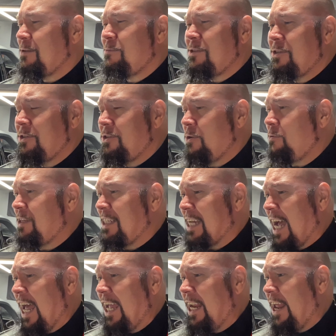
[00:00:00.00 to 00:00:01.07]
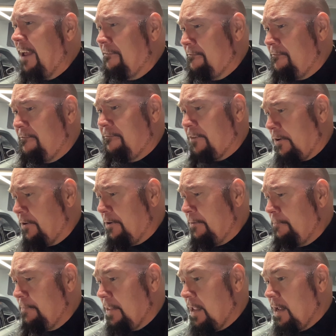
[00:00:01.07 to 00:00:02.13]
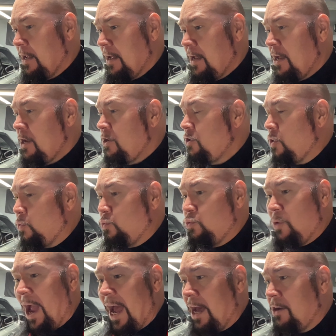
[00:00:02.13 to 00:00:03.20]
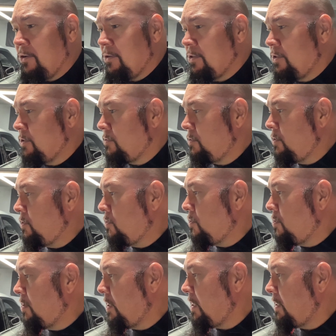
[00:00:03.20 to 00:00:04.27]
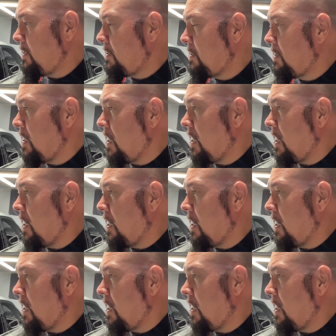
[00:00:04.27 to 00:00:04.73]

was so tight and firm. No rattles, no noise,